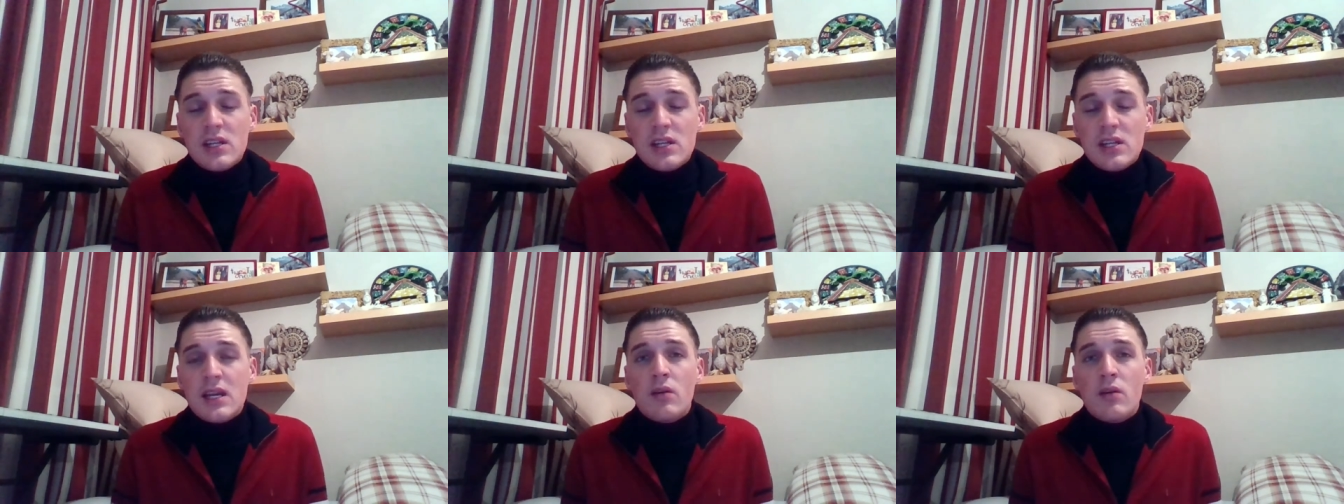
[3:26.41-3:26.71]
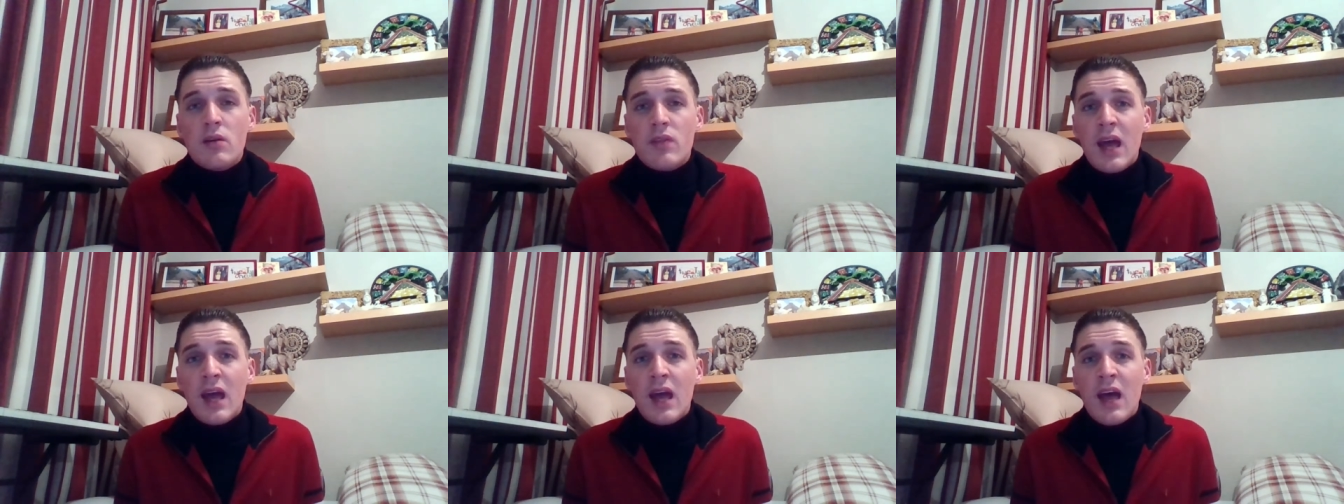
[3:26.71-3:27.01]
now
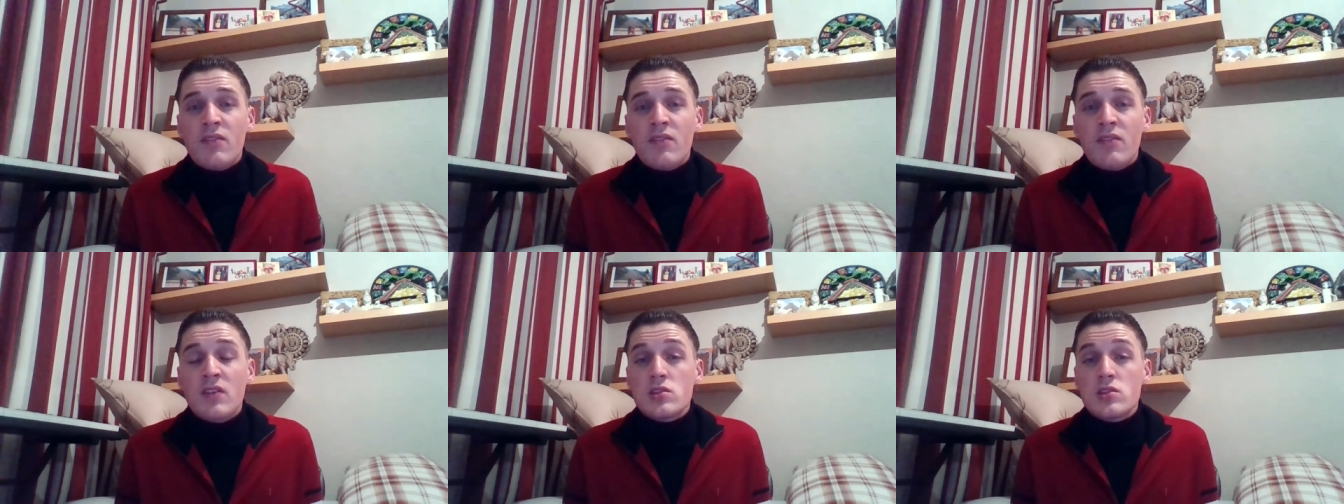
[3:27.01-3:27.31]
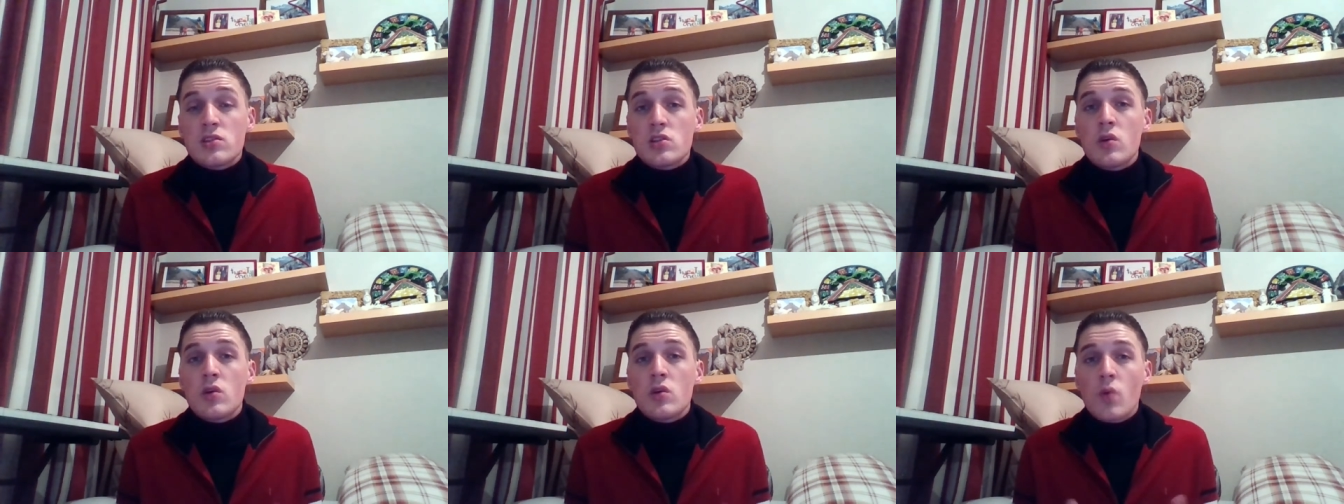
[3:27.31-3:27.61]
they have this
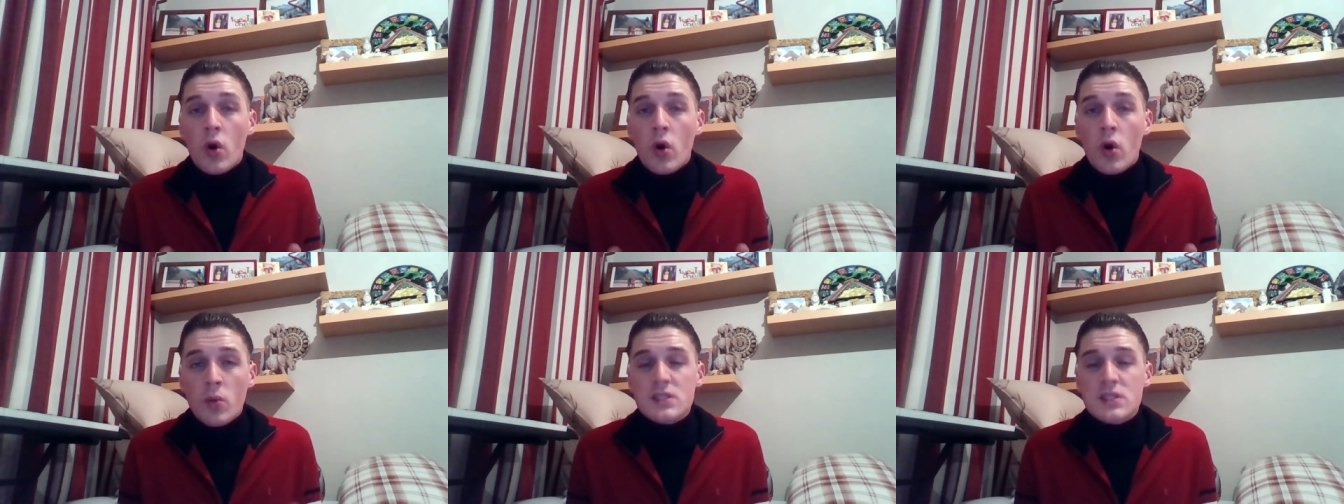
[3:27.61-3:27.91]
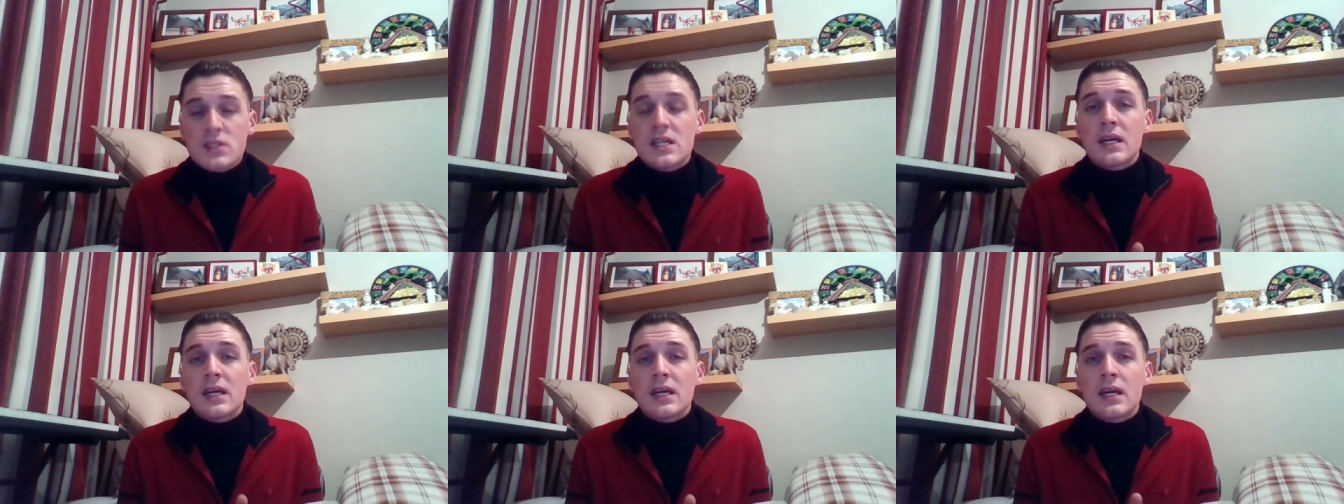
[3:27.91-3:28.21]
new
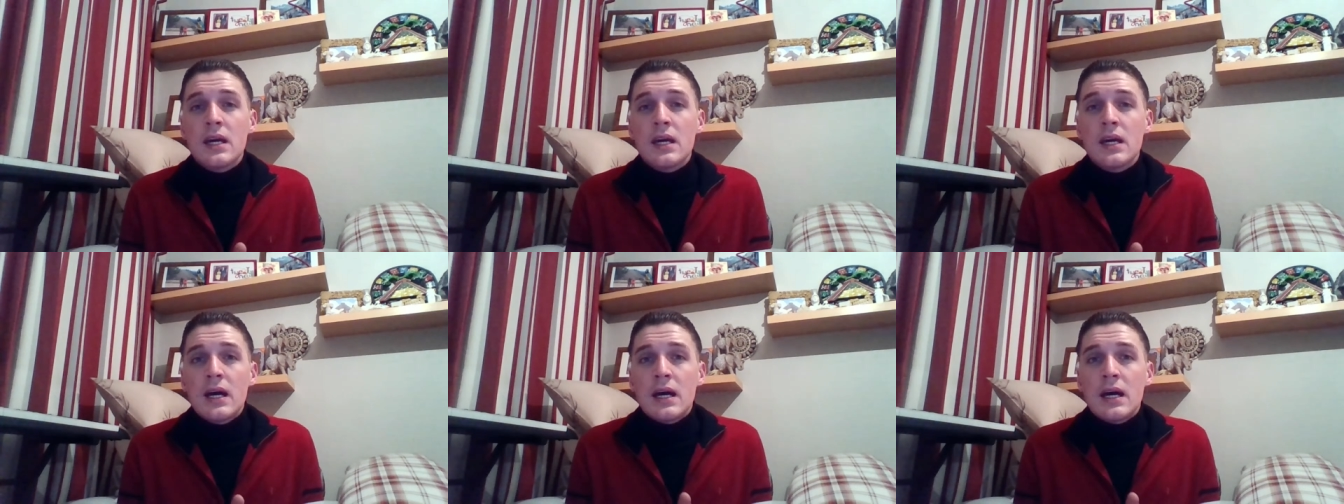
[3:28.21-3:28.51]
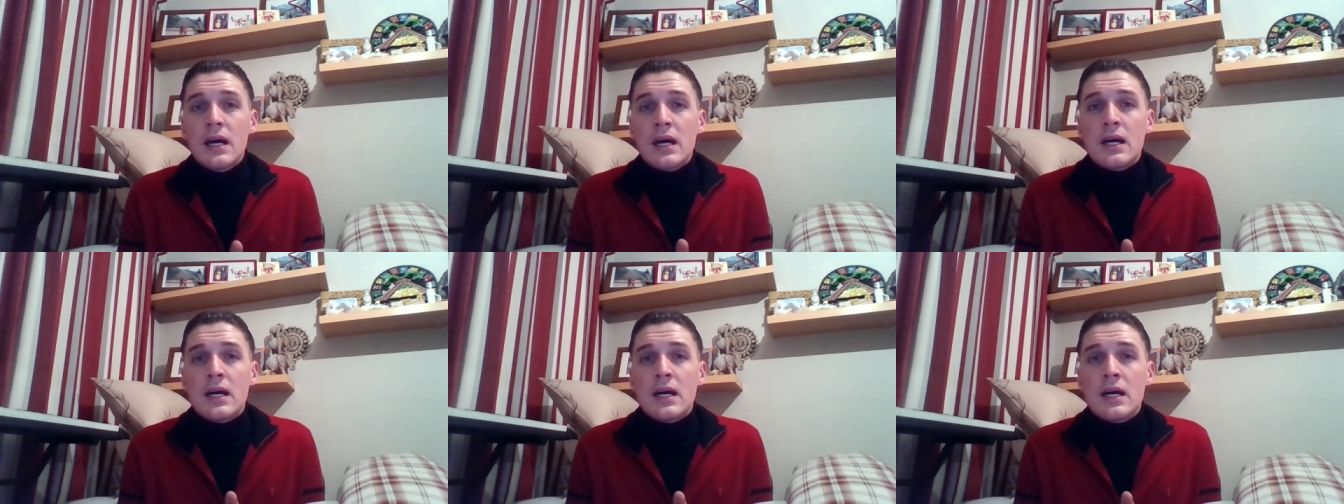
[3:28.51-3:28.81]
optic
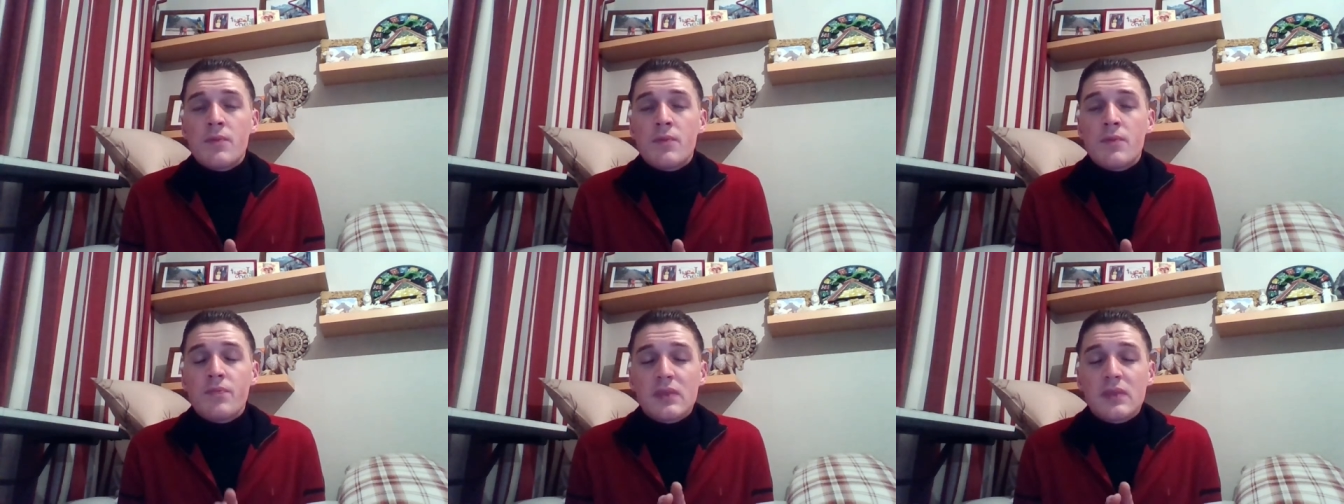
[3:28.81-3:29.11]
uh,